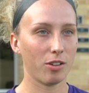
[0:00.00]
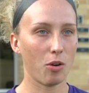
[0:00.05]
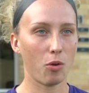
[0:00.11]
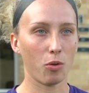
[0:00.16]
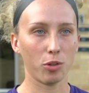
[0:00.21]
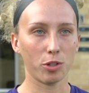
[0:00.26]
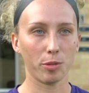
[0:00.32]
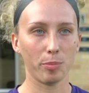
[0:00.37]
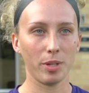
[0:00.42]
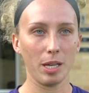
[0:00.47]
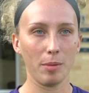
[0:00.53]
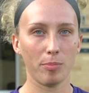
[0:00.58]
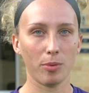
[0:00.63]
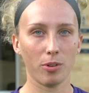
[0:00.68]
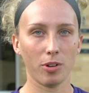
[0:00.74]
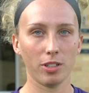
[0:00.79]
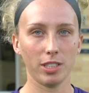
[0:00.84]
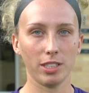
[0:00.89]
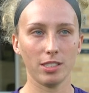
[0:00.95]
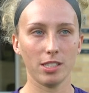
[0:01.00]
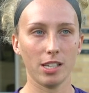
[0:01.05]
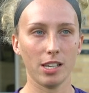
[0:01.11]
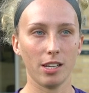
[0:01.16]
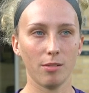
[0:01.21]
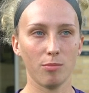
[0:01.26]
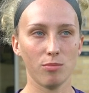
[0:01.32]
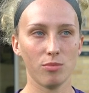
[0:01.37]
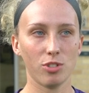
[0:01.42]
older people on the
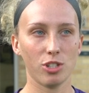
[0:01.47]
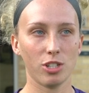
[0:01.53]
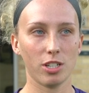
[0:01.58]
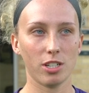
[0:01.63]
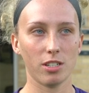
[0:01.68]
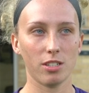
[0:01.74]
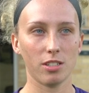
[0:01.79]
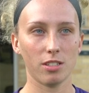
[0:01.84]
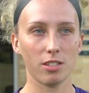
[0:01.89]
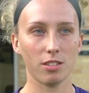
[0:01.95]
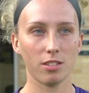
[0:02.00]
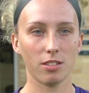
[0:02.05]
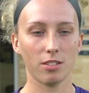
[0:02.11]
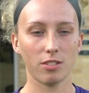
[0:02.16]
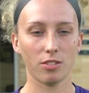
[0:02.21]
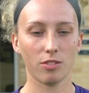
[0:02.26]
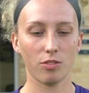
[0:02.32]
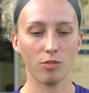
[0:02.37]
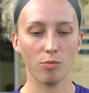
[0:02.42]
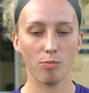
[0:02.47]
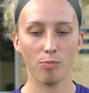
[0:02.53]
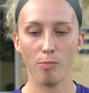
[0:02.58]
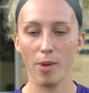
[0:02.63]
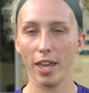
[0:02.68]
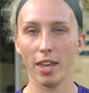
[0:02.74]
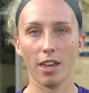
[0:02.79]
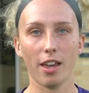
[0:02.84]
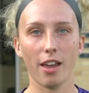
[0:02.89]
team, just
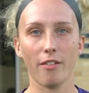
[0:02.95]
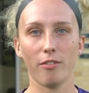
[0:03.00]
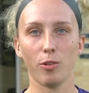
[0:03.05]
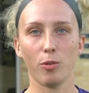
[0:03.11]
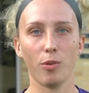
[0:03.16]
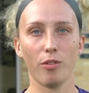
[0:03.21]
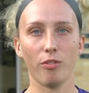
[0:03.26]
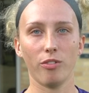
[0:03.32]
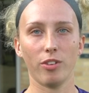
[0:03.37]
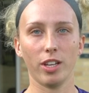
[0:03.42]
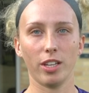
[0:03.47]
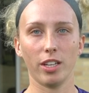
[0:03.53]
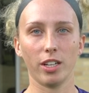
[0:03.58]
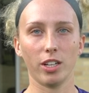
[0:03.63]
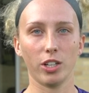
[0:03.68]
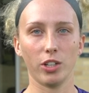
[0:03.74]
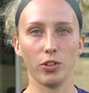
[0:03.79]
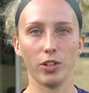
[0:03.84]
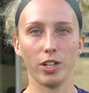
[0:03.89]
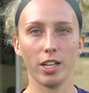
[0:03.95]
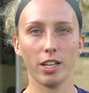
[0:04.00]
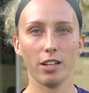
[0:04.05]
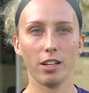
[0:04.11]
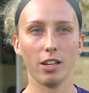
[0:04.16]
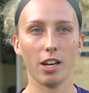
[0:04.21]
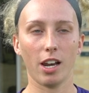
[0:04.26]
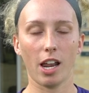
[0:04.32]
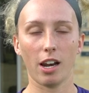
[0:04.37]
making everyone feel included
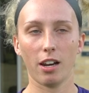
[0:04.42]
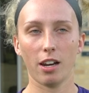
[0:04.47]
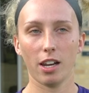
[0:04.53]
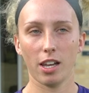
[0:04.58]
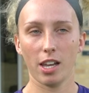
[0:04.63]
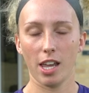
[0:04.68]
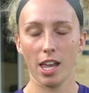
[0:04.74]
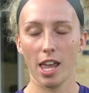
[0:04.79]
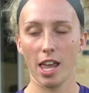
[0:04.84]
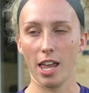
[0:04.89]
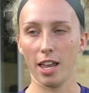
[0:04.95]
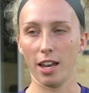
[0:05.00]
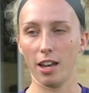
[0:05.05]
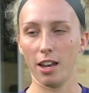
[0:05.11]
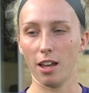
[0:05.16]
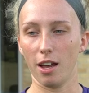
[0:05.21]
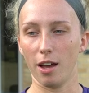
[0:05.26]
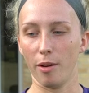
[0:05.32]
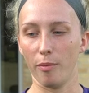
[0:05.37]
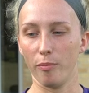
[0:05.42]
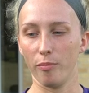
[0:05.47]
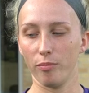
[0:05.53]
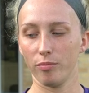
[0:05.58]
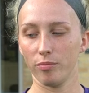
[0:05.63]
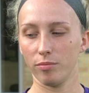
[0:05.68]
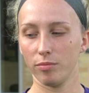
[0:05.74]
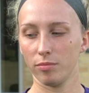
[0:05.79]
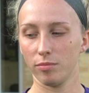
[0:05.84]
and
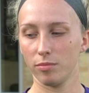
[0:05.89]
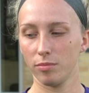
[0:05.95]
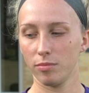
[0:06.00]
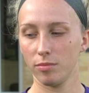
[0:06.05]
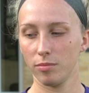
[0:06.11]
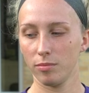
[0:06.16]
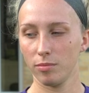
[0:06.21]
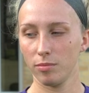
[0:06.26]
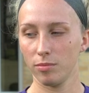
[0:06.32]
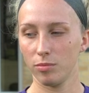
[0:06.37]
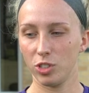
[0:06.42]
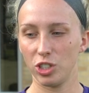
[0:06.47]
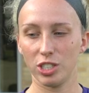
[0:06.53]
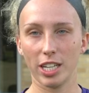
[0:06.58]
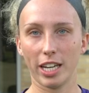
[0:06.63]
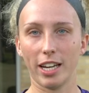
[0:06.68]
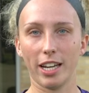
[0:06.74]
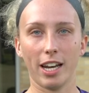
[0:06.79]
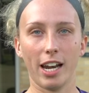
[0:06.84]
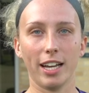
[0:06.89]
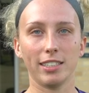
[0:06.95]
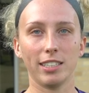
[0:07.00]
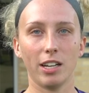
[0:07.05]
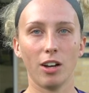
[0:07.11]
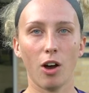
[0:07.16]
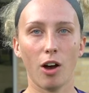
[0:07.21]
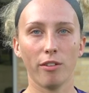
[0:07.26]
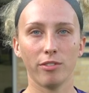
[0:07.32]
just like
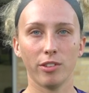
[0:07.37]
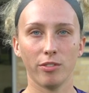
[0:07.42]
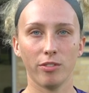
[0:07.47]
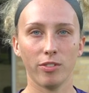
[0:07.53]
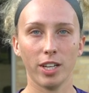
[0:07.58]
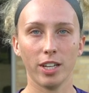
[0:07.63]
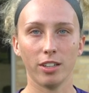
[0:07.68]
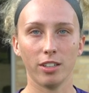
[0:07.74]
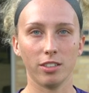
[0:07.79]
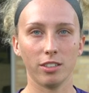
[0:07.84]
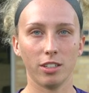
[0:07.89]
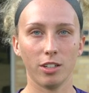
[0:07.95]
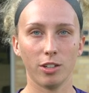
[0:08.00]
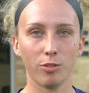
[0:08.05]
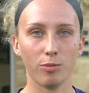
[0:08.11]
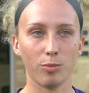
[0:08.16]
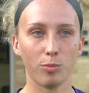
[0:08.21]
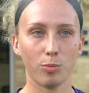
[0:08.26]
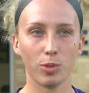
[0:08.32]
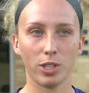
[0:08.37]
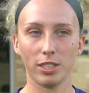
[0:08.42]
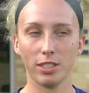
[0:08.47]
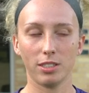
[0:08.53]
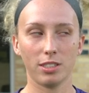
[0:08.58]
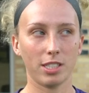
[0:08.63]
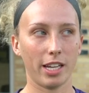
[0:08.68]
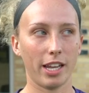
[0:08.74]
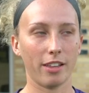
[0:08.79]
connecting off the field. You know, we're
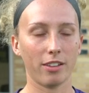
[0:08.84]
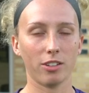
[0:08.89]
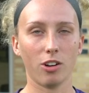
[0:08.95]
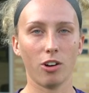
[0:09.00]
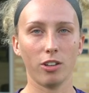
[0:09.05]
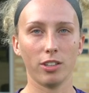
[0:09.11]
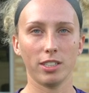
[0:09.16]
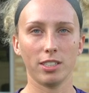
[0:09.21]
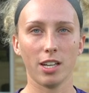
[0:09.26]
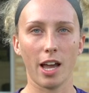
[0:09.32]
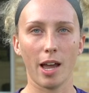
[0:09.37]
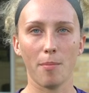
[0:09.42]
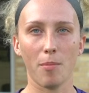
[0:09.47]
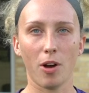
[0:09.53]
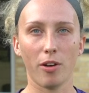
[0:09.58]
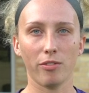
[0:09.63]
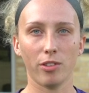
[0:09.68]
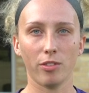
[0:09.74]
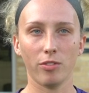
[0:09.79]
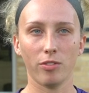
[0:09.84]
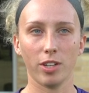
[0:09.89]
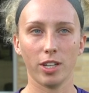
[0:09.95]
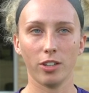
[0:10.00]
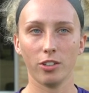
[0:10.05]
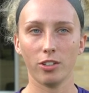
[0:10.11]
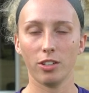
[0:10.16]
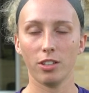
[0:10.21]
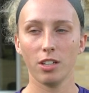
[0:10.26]
together all the time off the
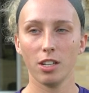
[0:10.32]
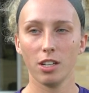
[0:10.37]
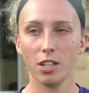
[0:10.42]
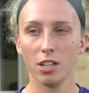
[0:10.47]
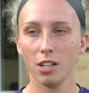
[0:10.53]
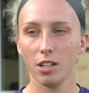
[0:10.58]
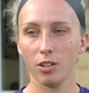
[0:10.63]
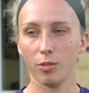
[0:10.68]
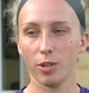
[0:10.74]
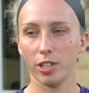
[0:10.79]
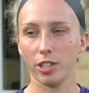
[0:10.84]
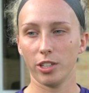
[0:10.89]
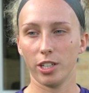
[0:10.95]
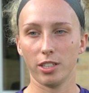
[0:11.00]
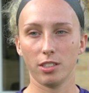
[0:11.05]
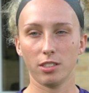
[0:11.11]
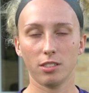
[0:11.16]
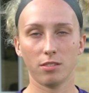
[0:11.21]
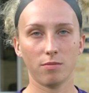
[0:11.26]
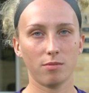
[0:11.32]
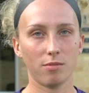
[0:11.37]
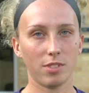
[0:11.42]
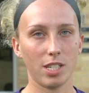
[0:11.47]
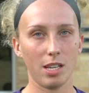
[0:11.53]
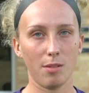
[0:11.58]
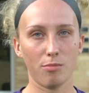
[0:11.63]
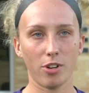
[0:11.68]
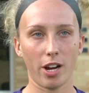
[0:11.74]
field, whether it's
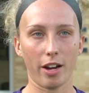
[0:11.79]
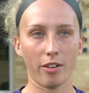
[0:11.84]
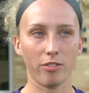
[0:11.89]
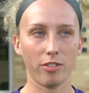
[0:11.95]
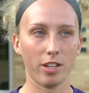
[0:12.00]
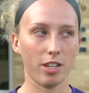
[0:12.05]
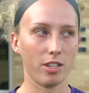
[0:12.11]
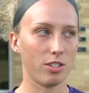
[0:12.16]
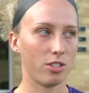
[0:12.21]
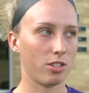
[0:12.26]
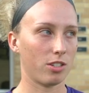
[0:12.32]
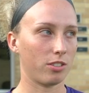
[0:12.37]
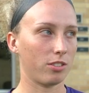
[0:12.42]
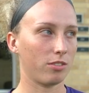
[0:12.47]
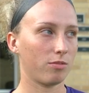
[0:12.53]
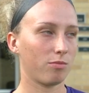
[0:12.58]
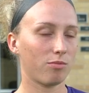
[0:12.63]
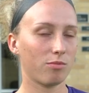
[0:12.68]
team breakfast or,